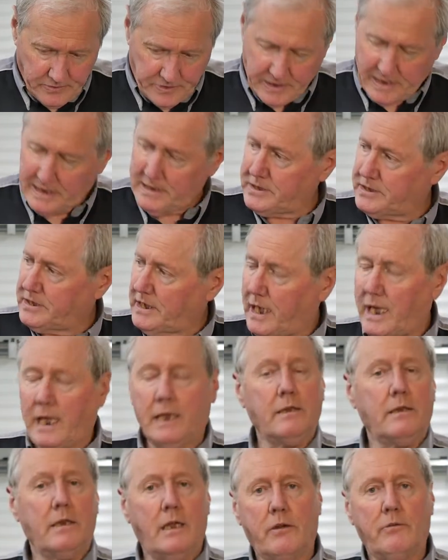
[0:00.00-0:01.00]
since
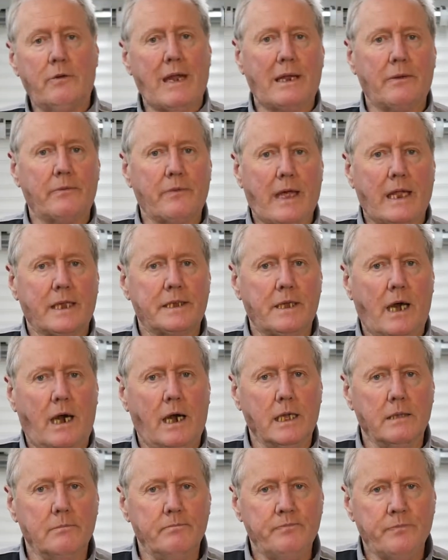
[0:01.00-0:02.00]
and around that
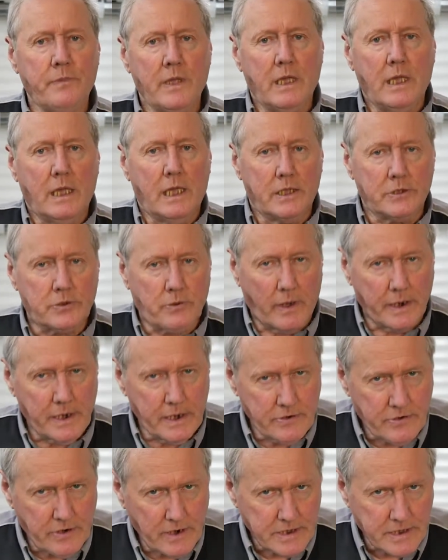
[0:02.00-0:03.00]
time is quite
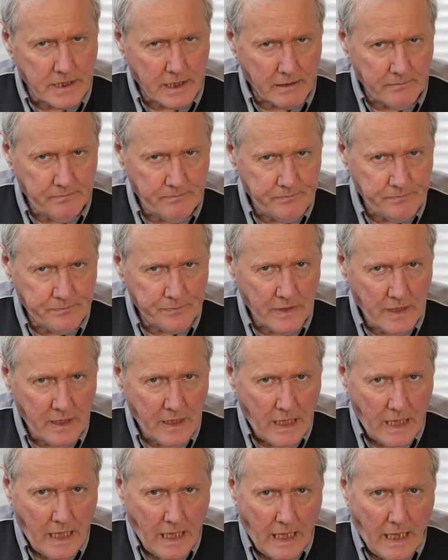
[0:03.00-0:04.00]
interesting.
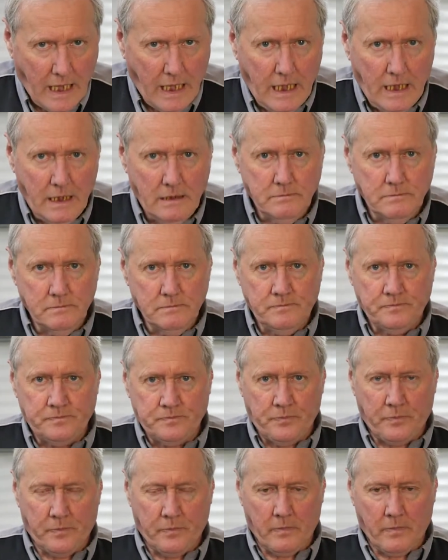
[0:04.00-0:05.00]

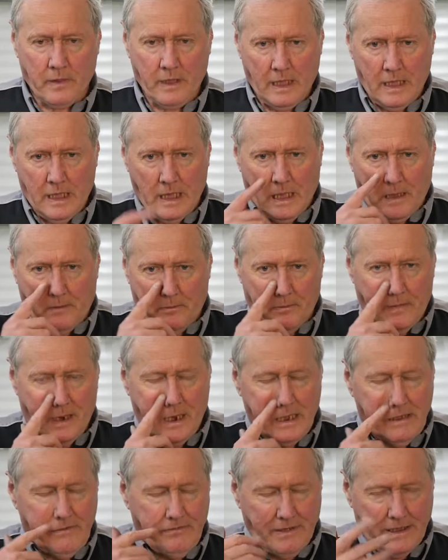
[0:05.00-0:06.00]

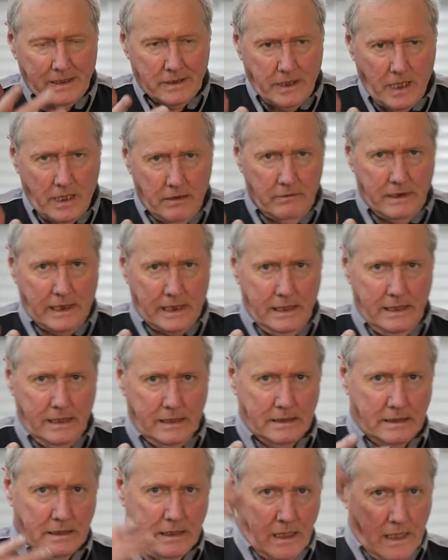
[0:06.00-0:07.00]
My Falcone,
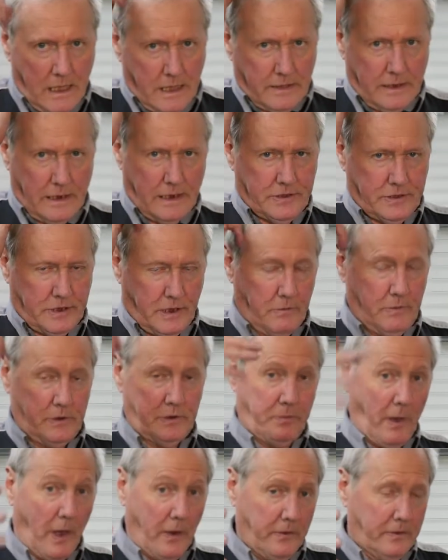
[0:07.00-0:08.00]
the last time we
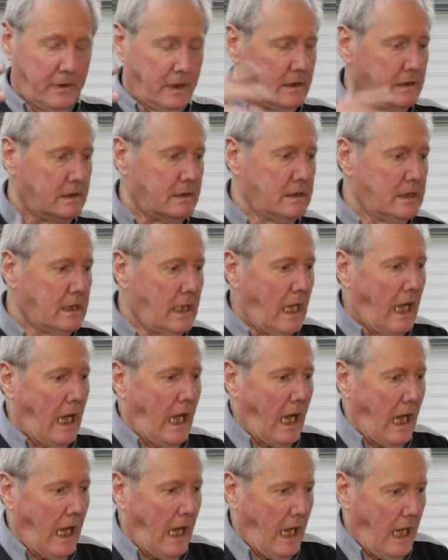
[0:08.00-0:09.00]
spoke,
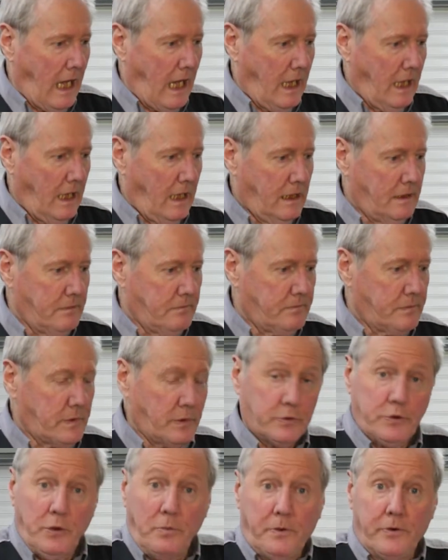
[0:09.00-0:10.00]

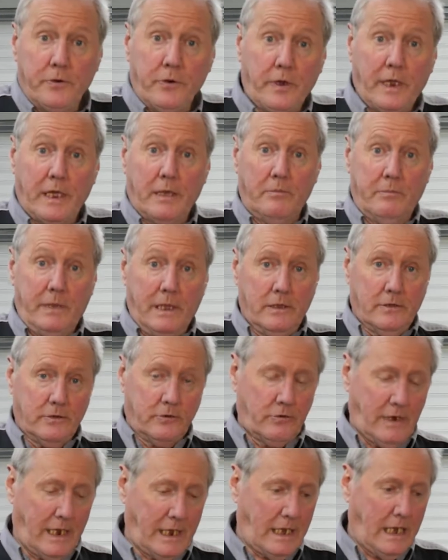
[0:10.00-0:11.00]
was up and running and built and
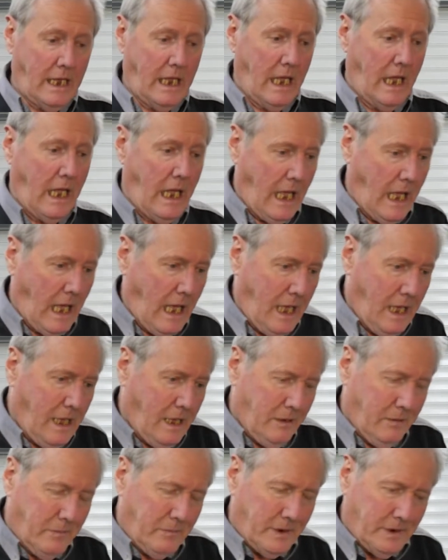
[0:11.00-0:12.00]
great,
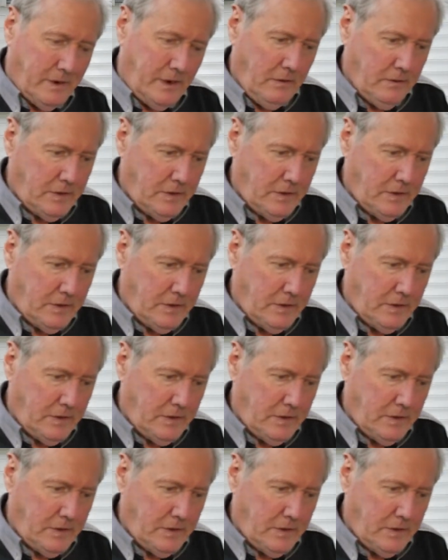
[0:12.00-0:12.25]
but I've